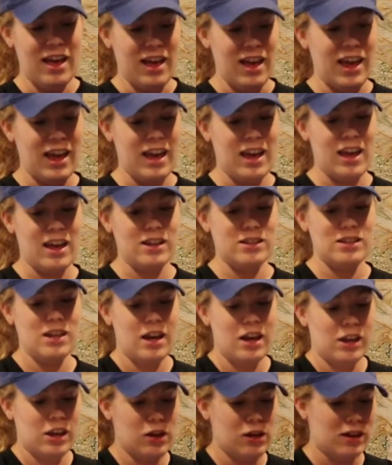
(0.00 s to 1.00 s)
And
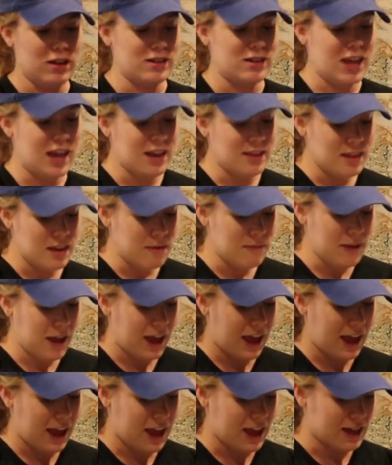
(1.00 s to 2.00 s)
you can take them
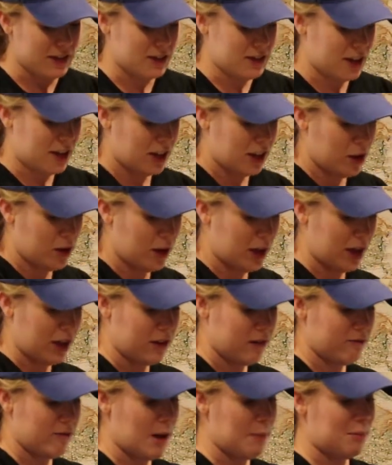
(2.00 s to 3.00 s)
and you
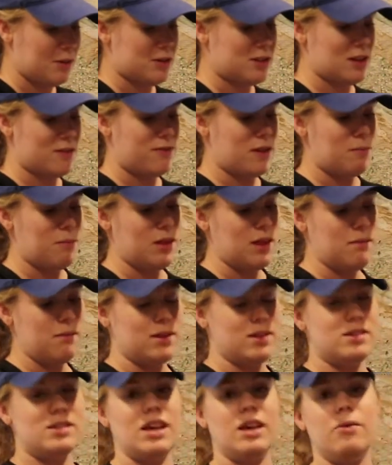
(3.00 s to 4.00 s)
can wrap yourself up in them
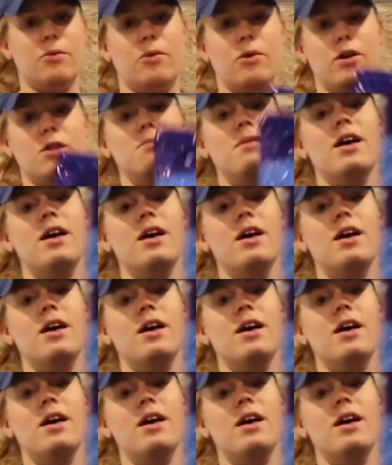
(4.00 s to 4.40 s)
and stay warm.